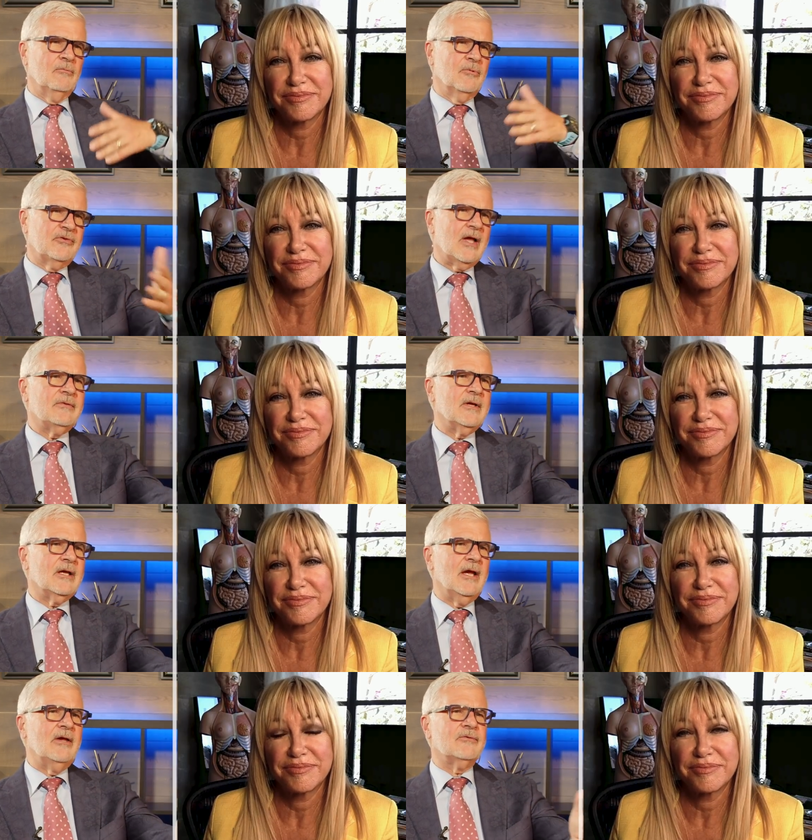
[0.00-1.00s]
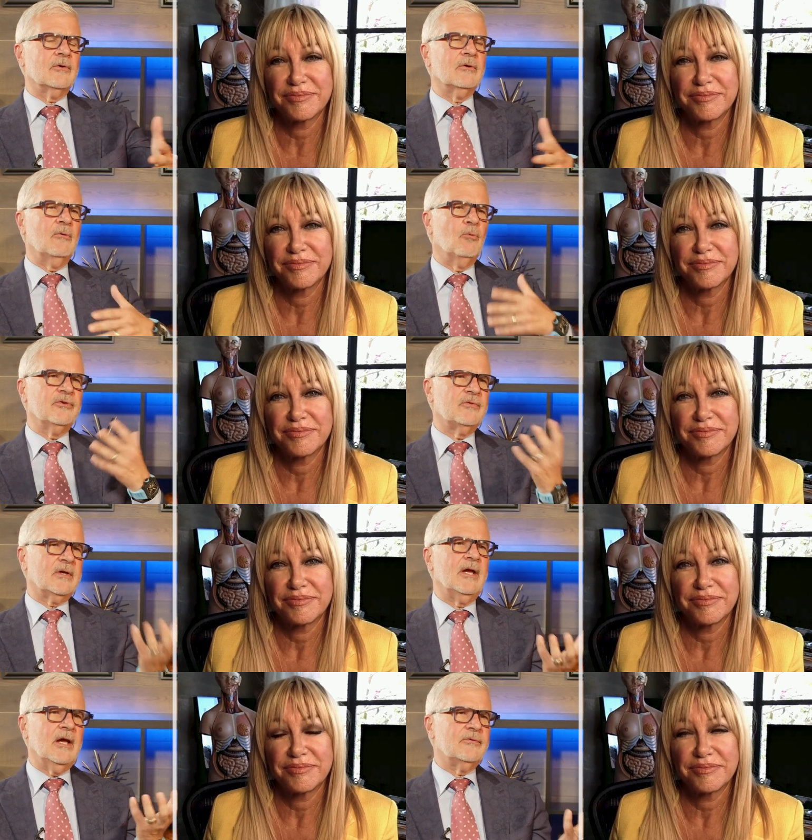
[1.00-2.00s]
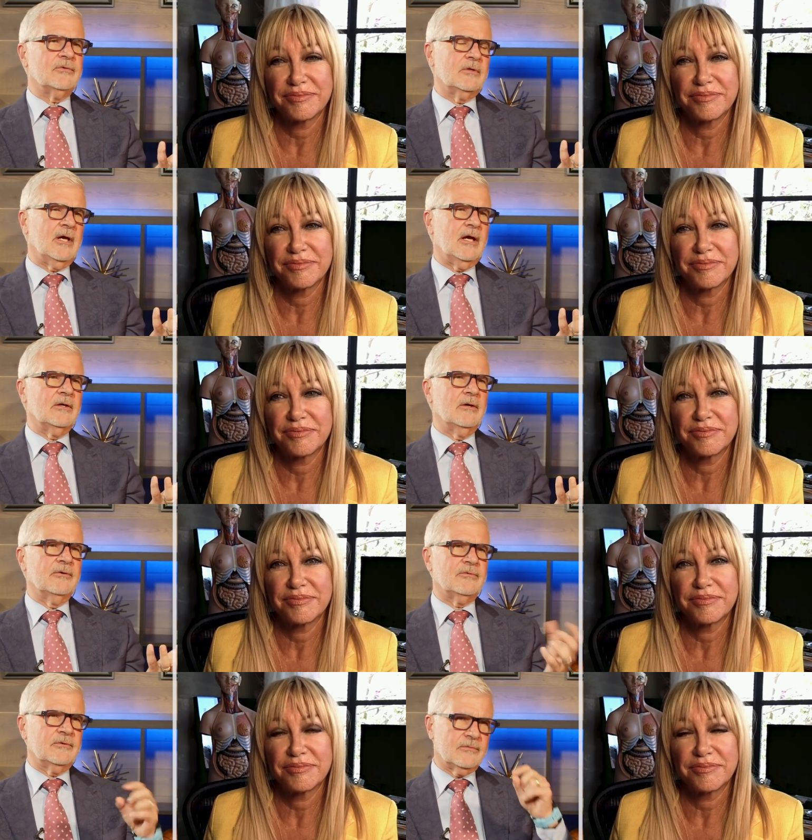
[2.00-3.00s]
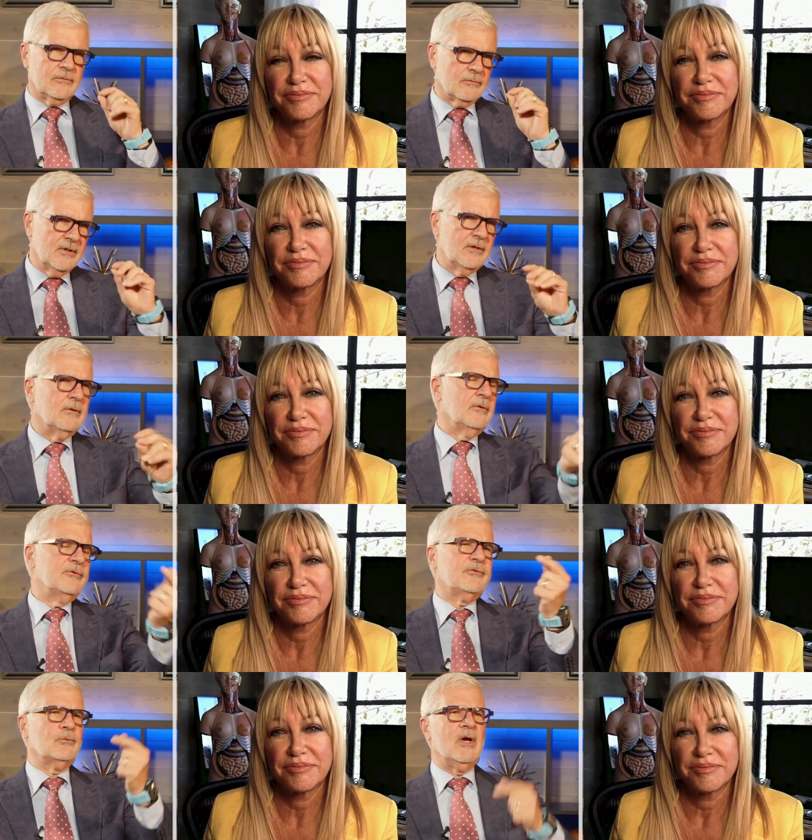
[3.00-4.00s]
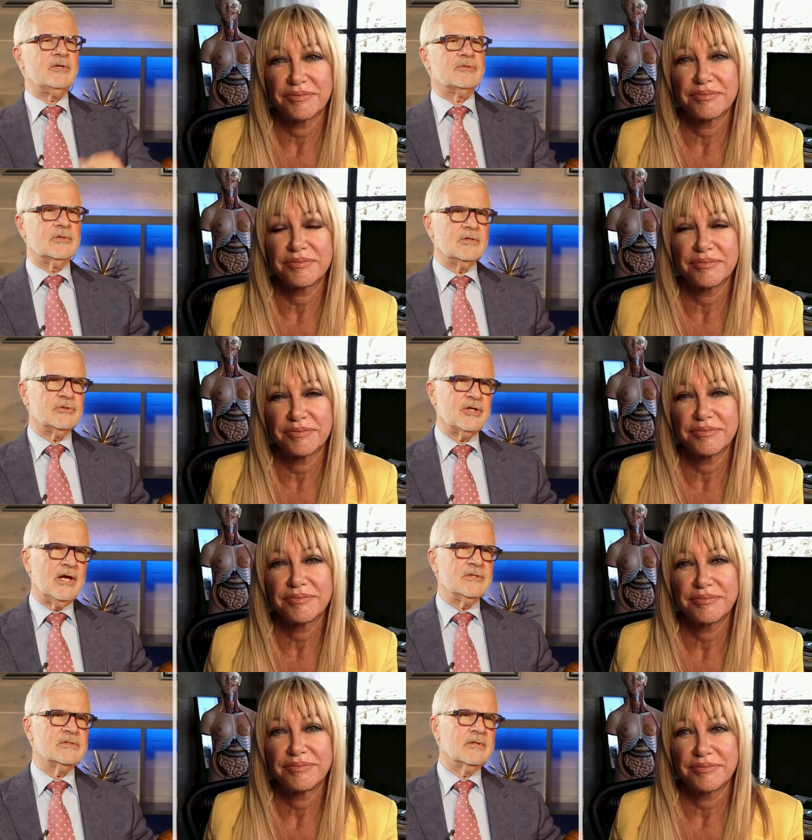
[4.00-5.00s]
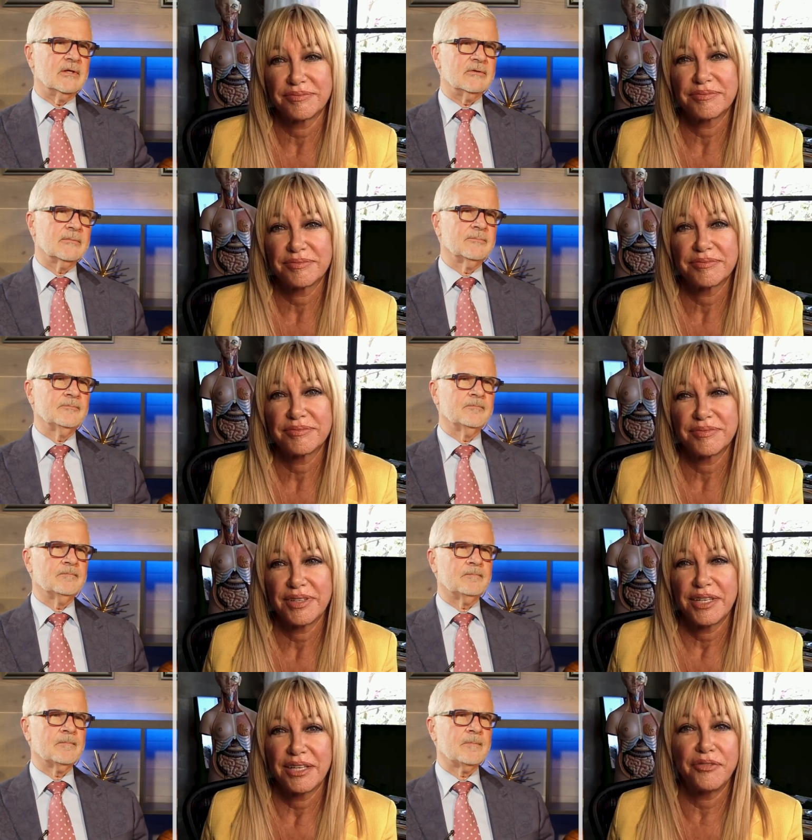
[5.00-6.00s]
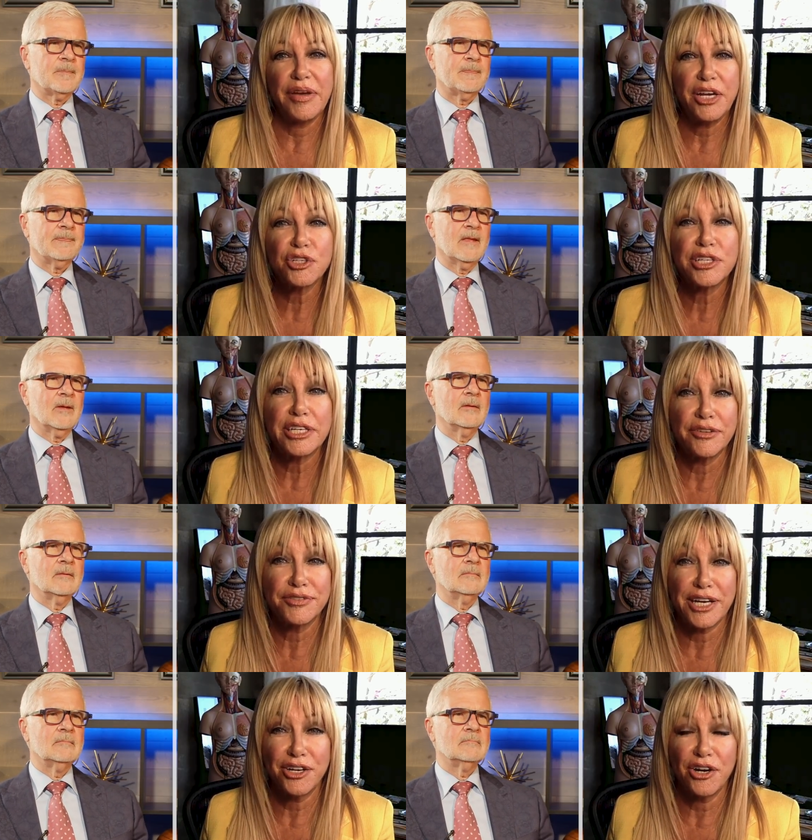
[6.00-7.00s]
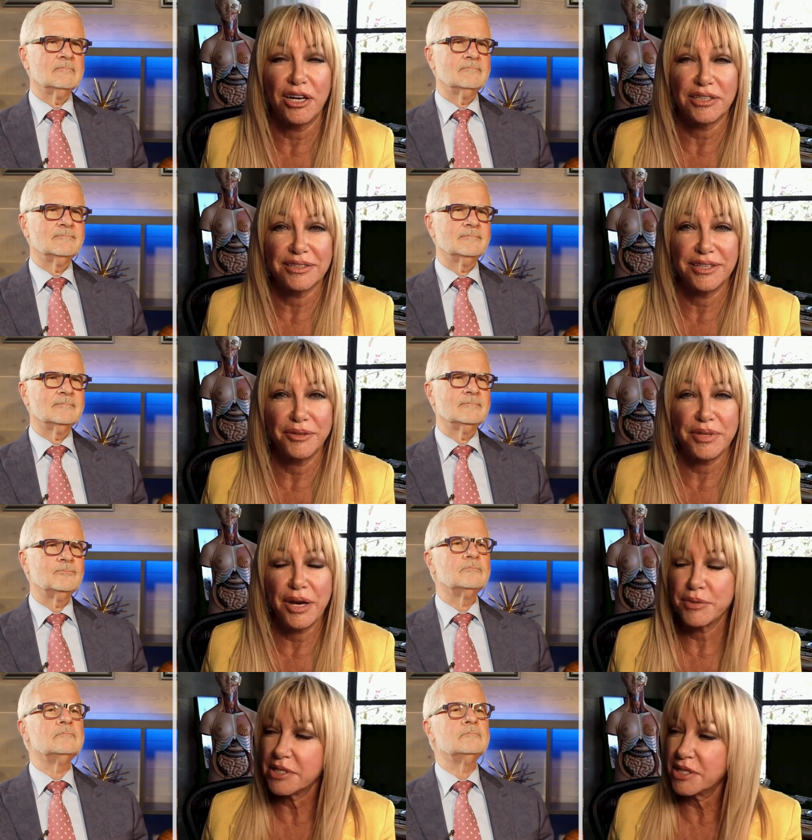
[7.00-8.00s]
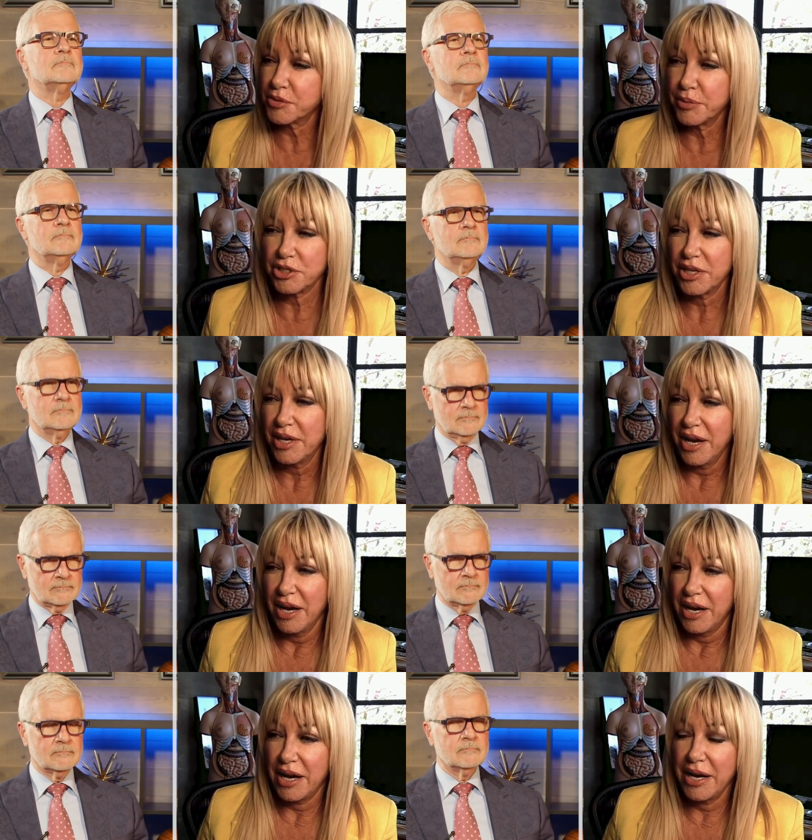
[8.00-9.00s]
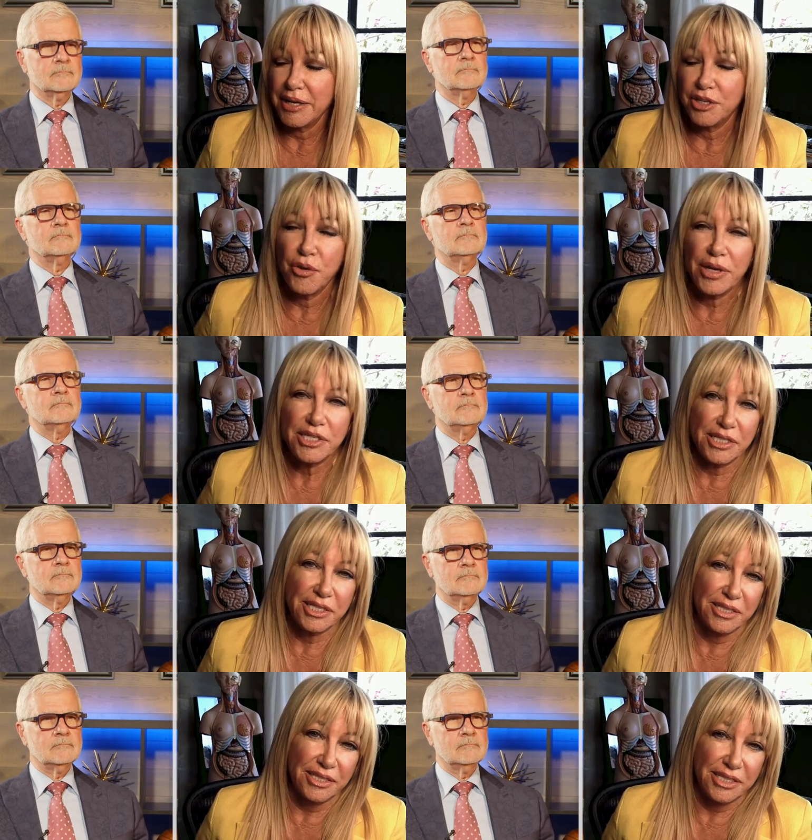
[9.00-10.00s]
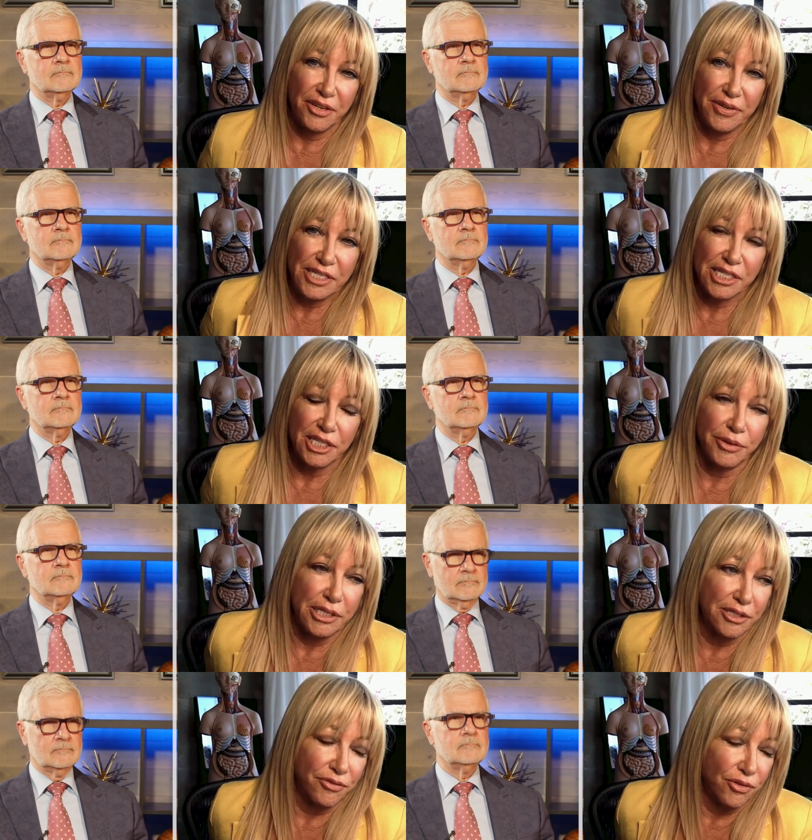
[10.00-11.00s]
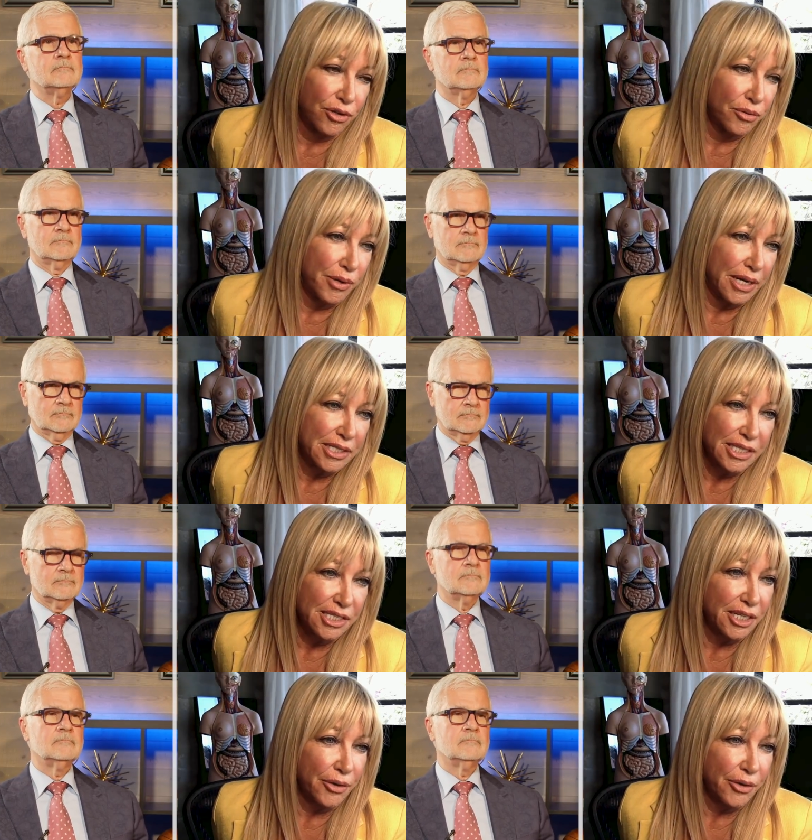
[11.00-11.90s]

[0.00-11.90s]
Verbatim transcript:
Speaker 1: Was that the case, or was the cancer diagnosis the real switch that changed things?
Speaker 2: the veiled gift, I call it. it. That was the switch. I, you know, I did TV series for what, 16